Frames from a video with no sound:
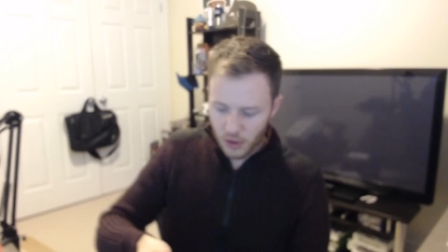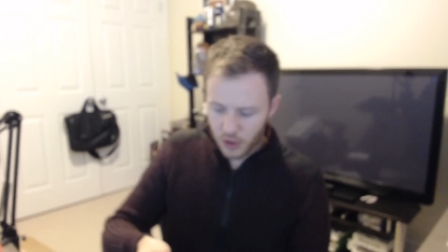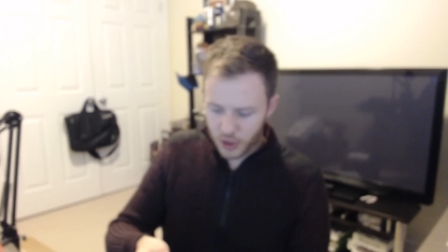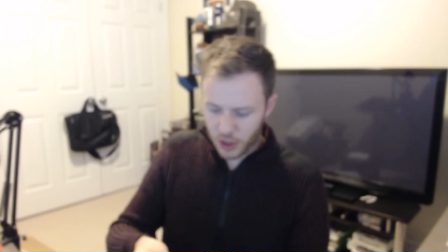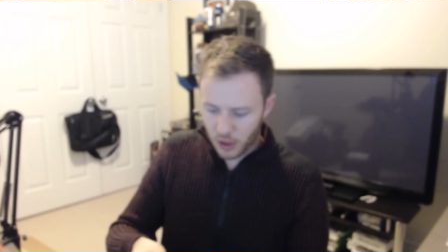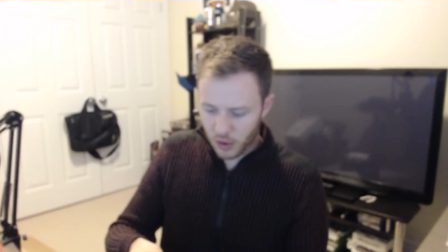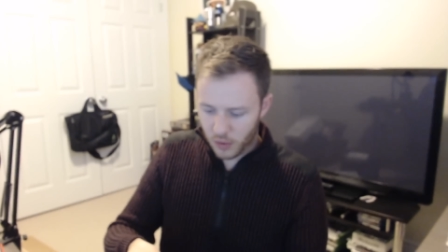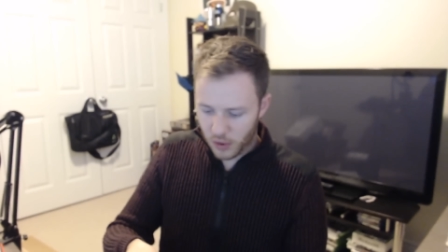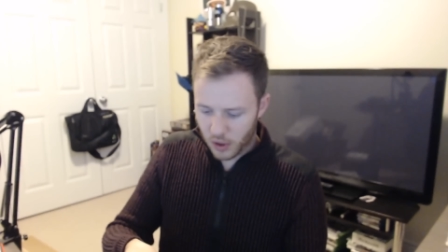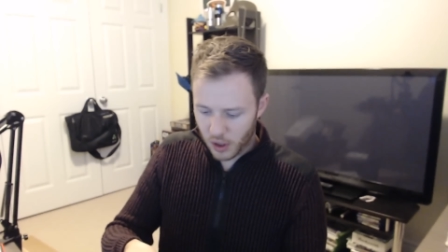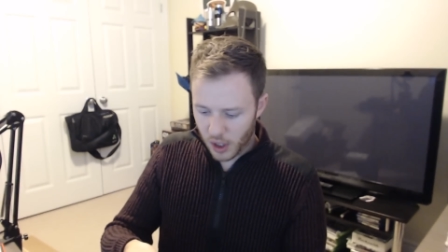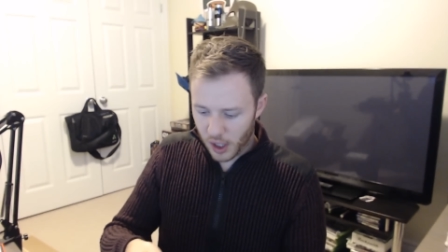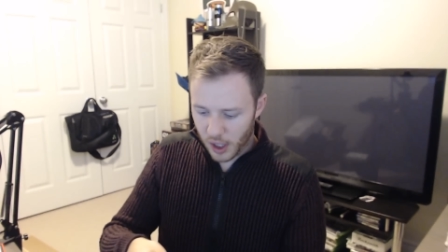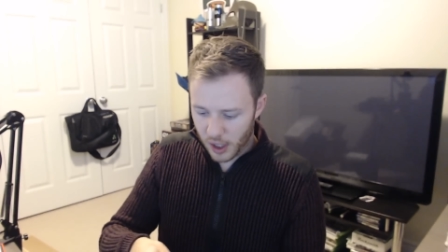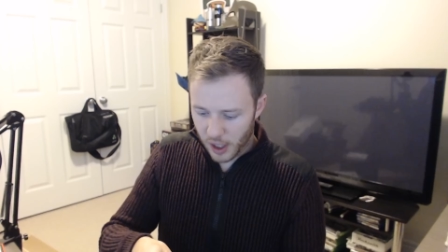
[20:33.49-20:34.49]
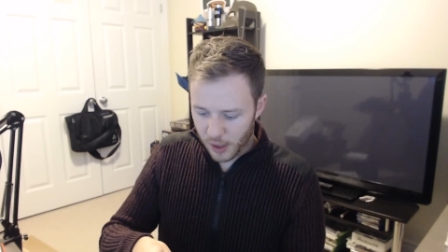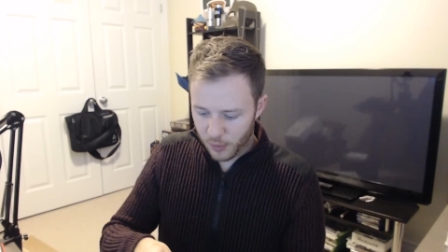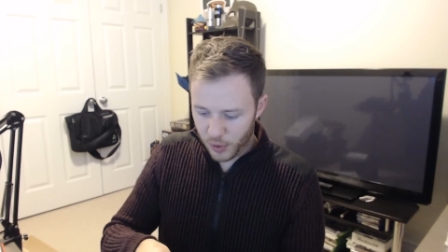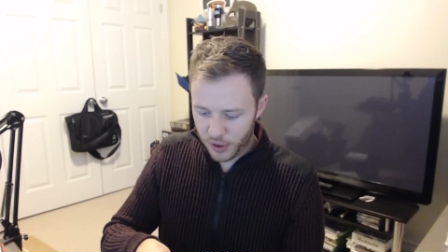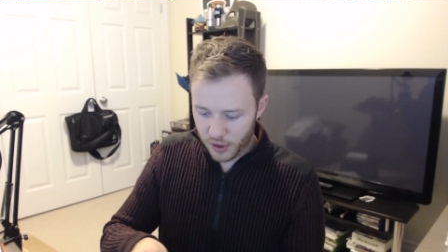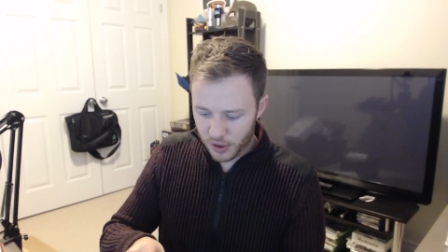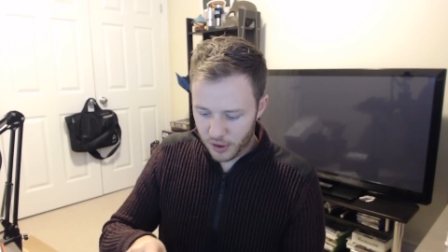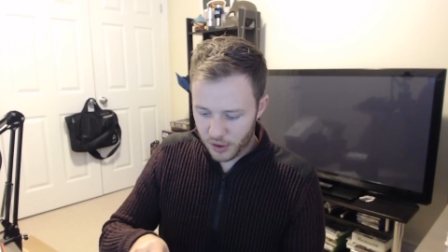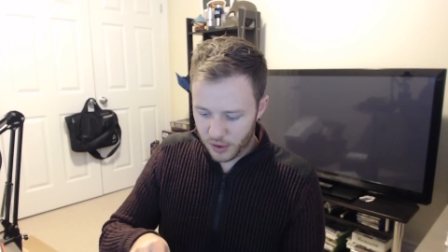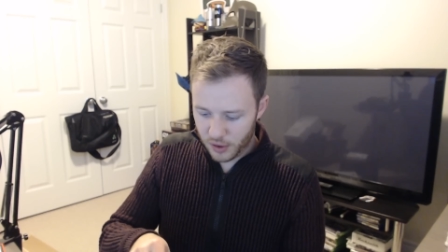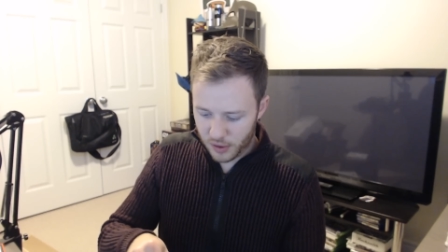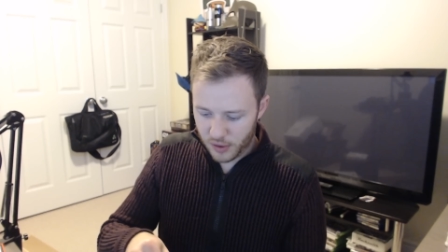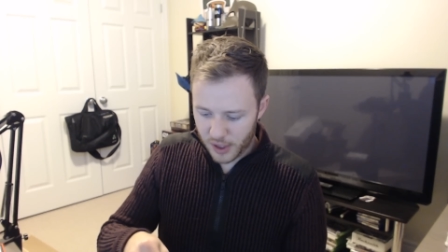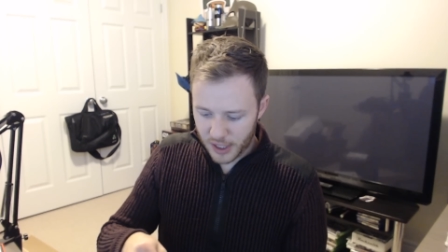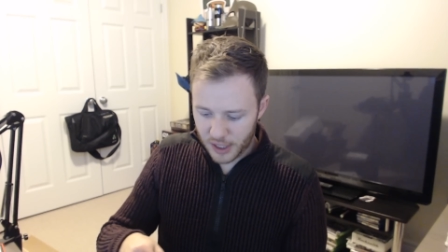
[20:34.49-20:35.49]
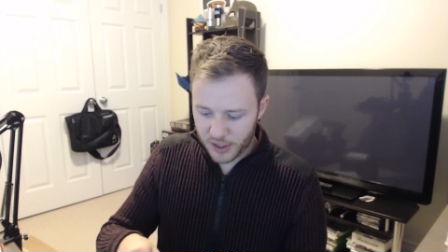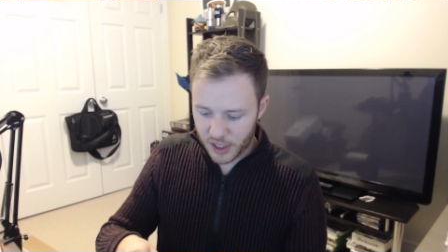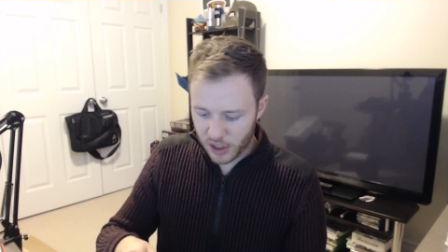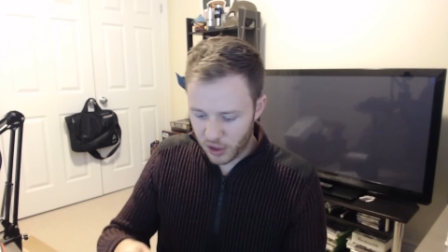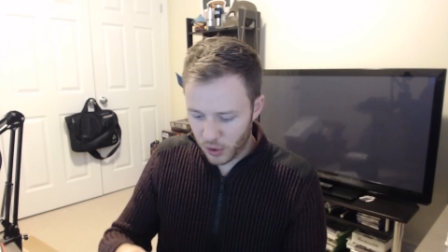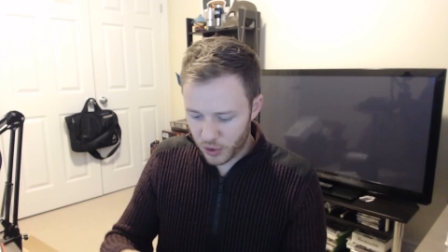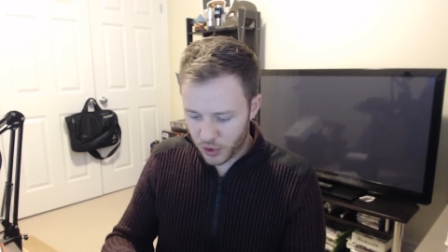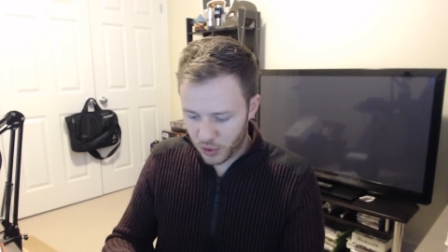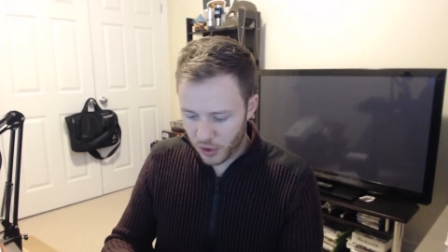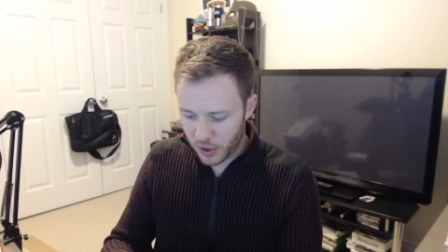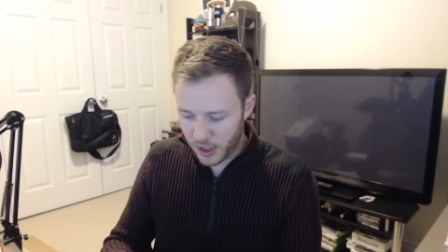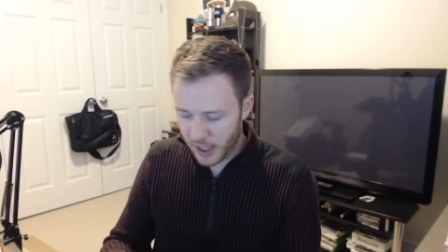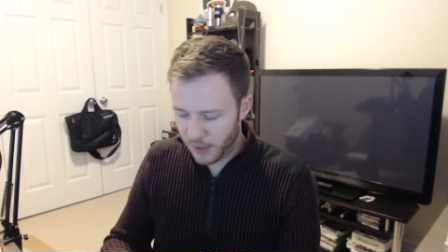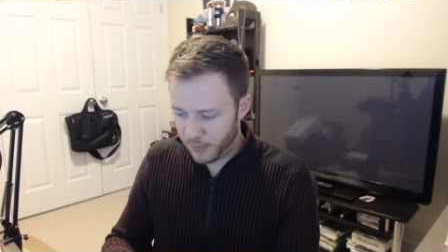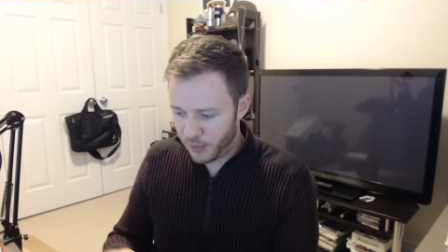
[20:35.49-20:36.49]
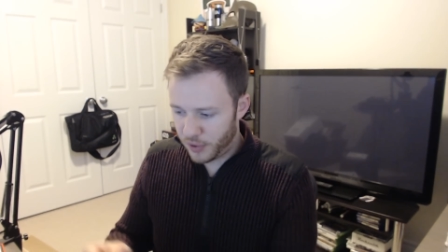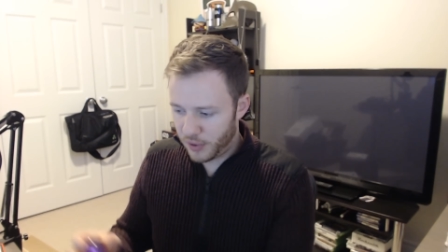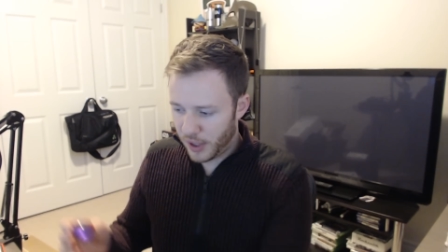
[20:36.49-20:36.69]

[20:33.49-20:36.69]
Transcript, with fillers: So, uh, I wonder, I got to get a closer look, I,